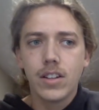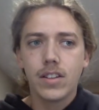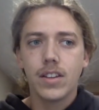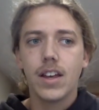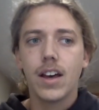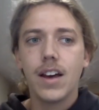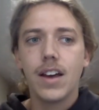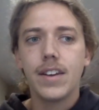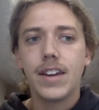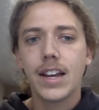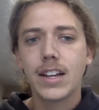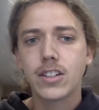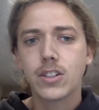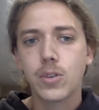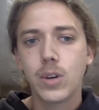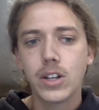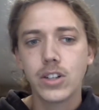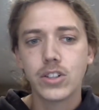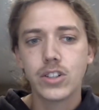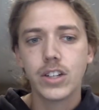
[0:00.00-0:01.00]
The next
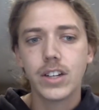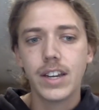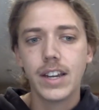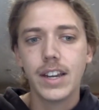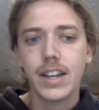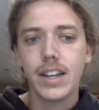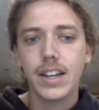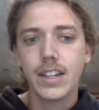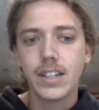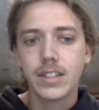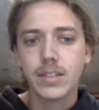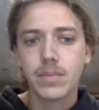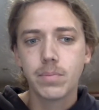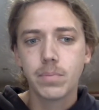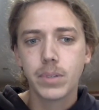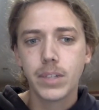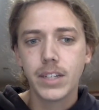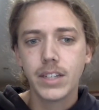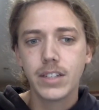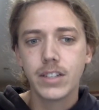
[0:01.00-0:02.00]
question is,
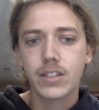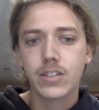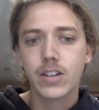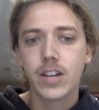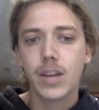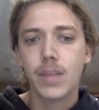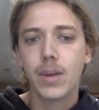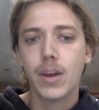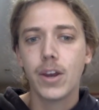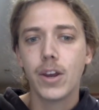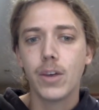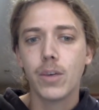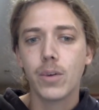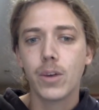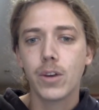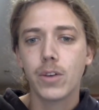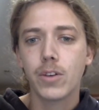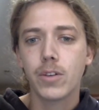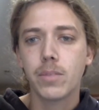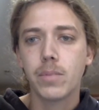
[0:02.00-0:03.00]
please describe how you
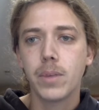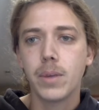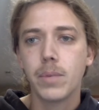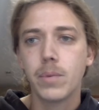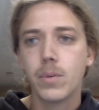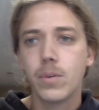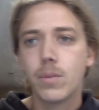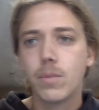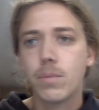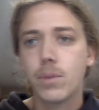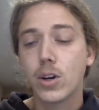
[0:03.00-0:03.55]
work with people.